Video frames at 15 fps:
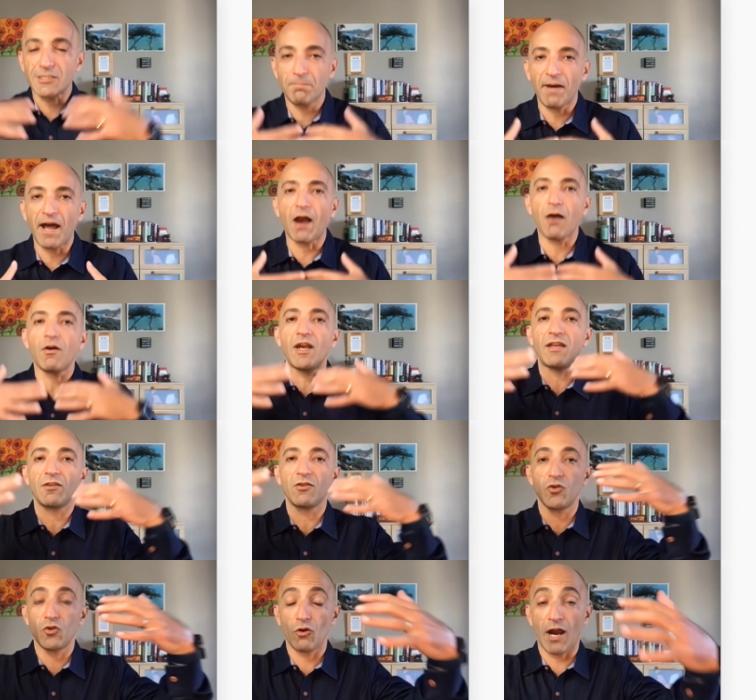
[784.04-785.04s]
is
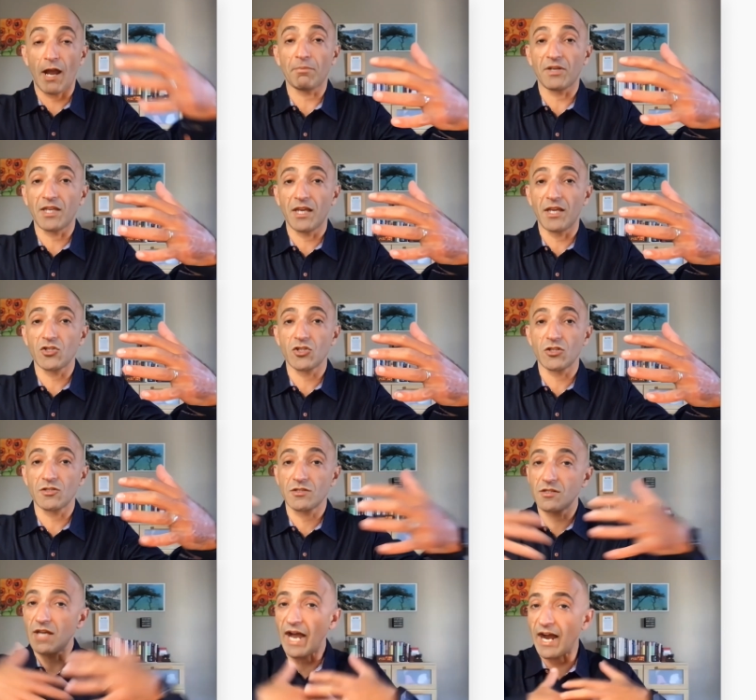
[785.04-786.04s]
powering your
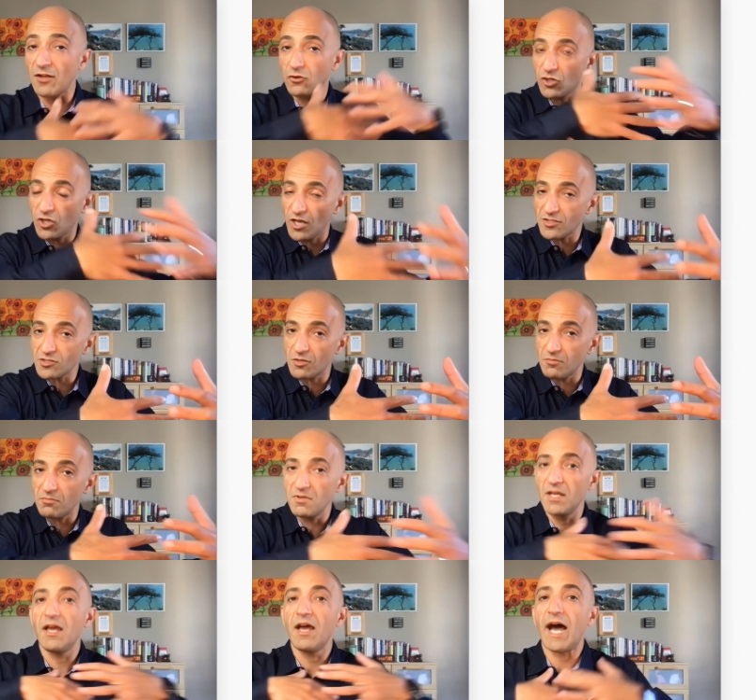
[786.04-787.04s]
applications, either
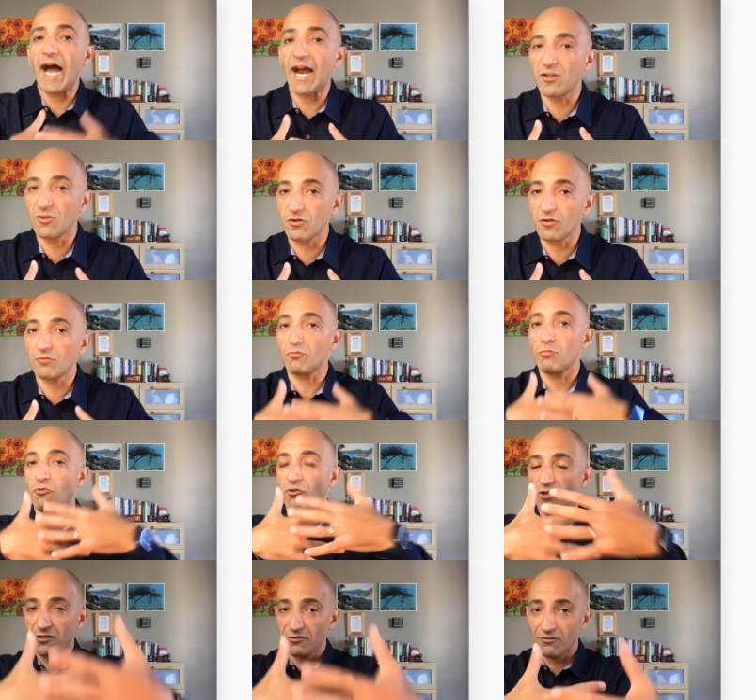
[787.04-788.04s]
custom, either through
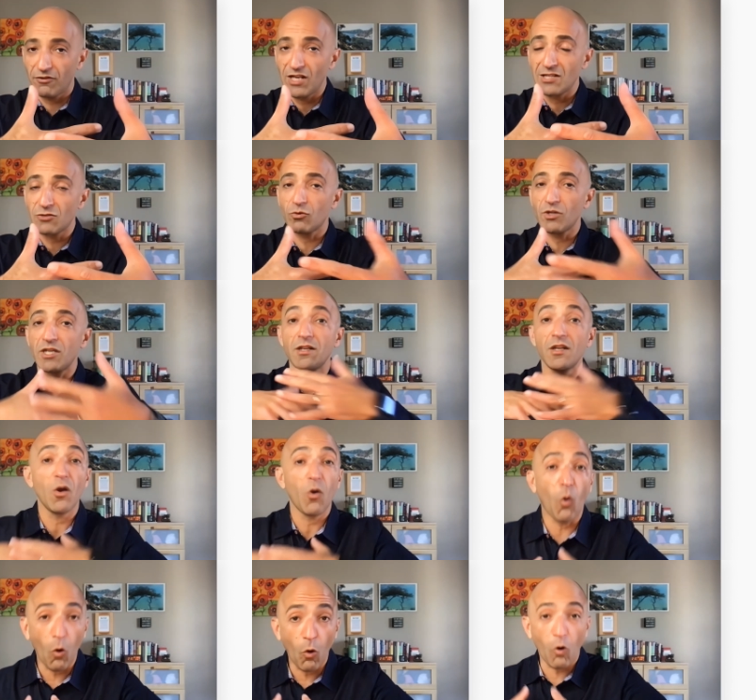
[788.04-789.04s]
productivity suite,
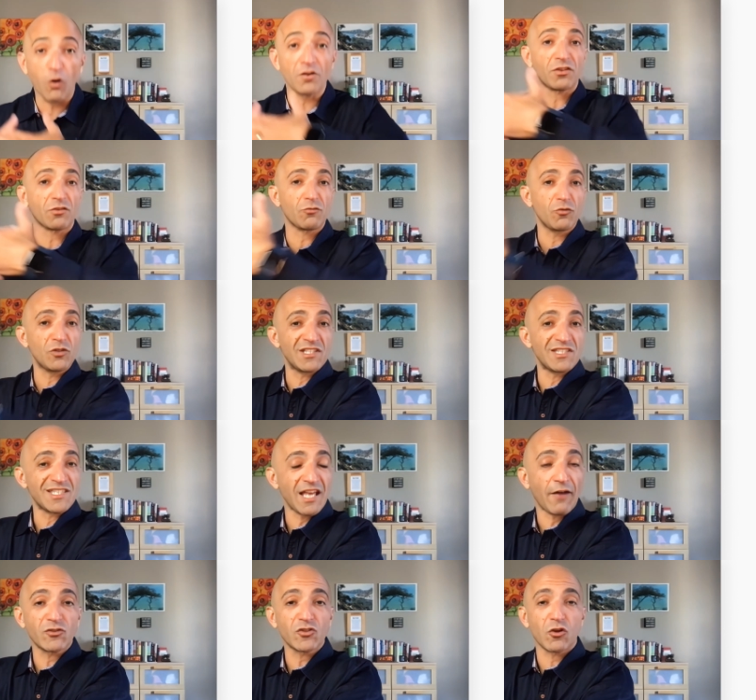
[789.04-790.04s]
or through the
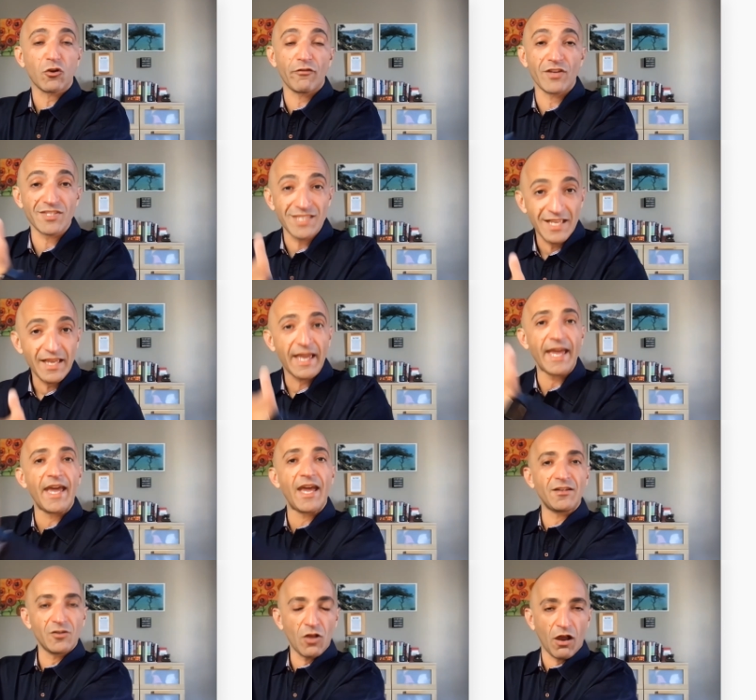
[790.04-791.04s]
self-service
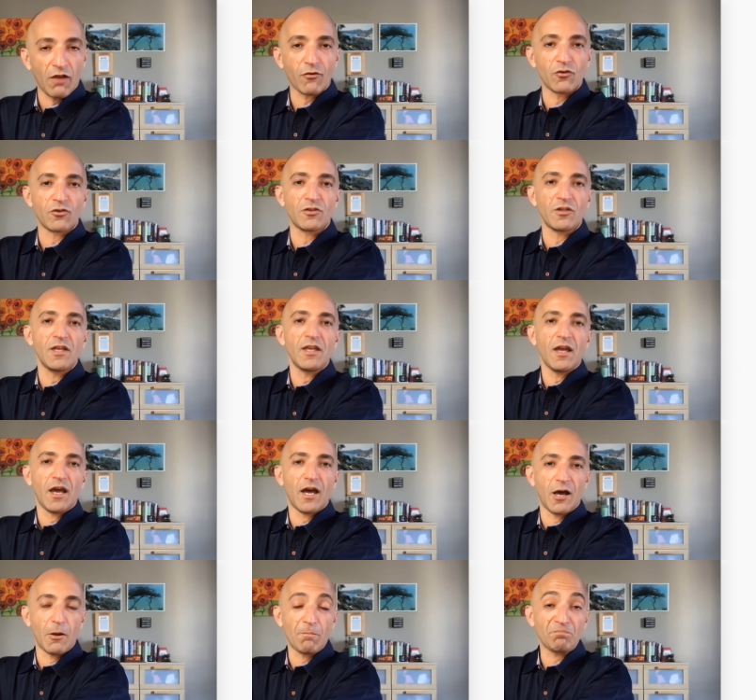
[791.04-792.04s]
and governed
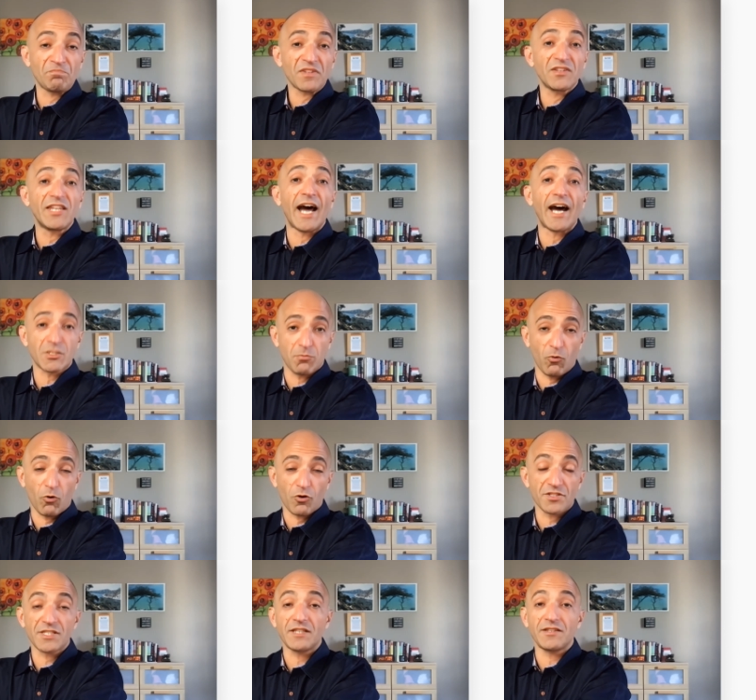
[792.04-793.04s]

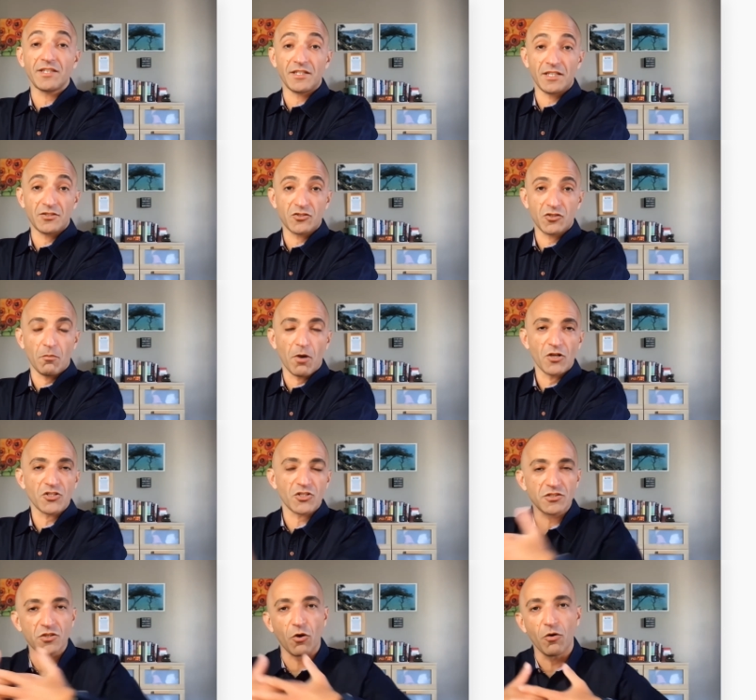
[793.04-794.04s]
dashboards that they need so
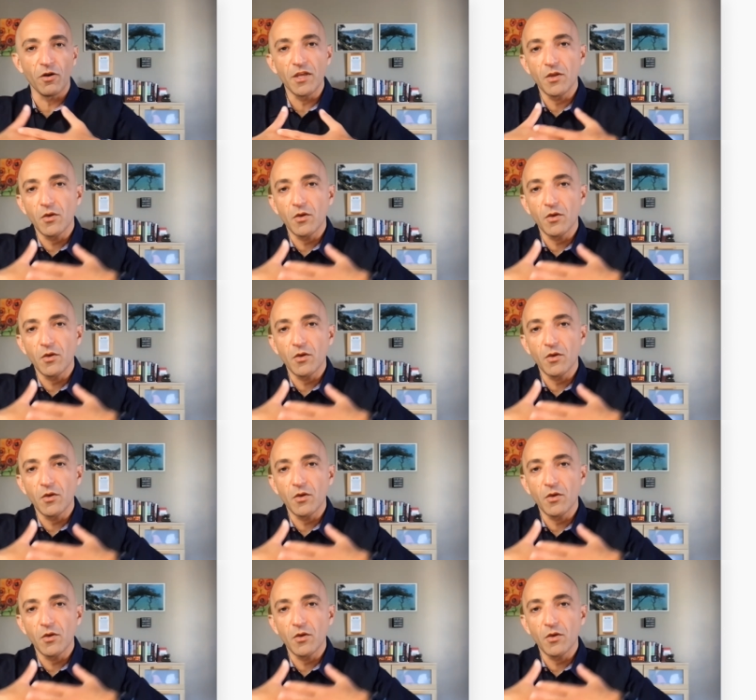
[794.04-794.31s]
much. And so